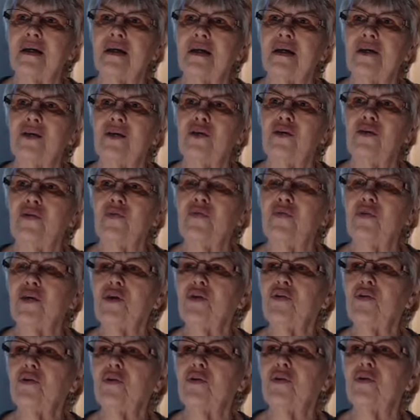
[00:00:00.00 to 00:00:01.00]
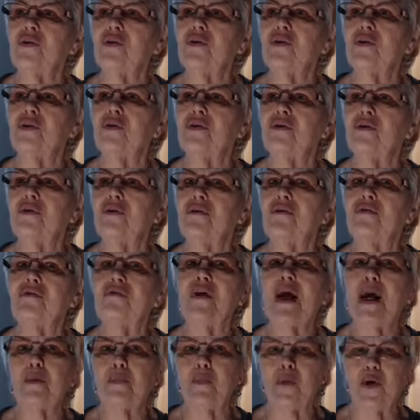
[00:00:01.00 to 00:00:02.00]
you feel
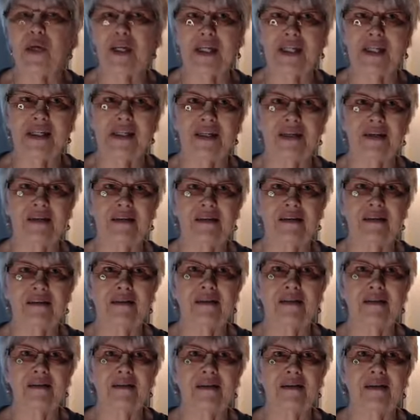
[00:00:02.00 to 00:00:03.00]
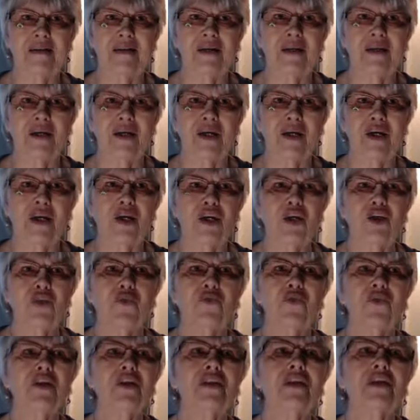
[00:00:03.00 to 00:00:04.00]
vibrant. You
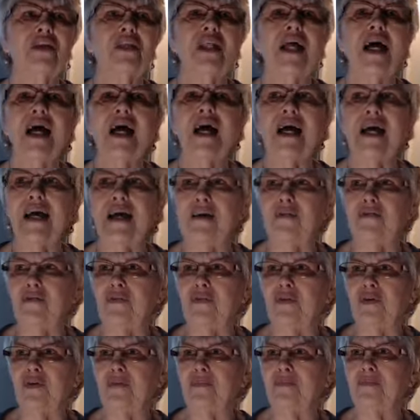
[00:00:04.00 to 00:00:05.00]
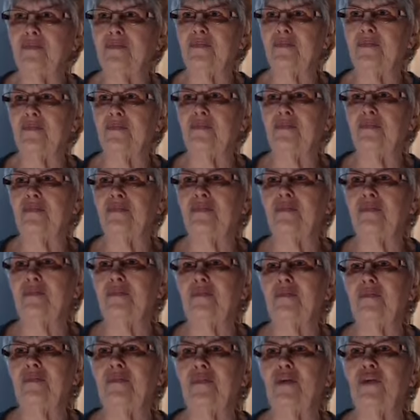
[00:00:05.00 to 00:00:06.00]
feel alive.
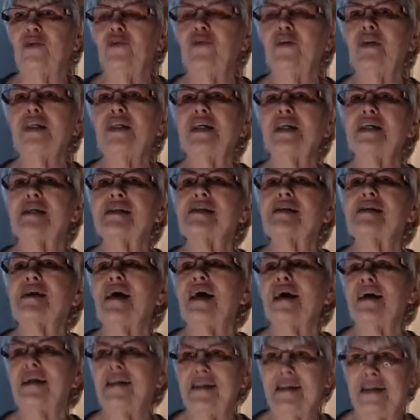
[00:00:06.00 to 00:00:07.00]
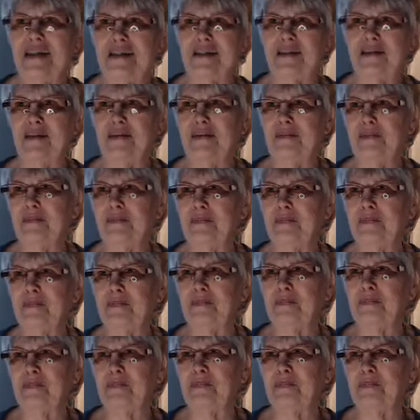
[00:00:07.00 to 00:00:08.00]
You feel excited.
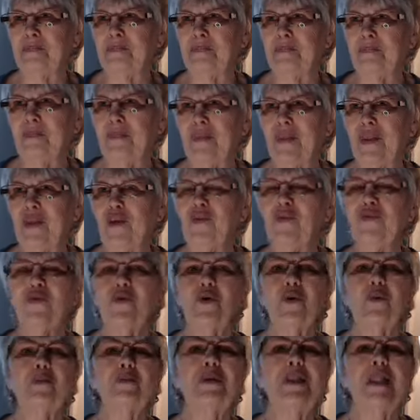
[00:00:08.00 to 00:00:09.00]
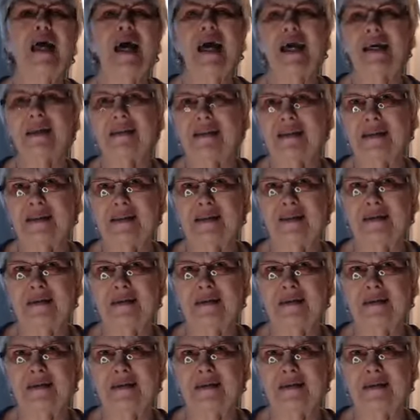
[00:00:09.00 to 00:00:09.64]
You feel blessed.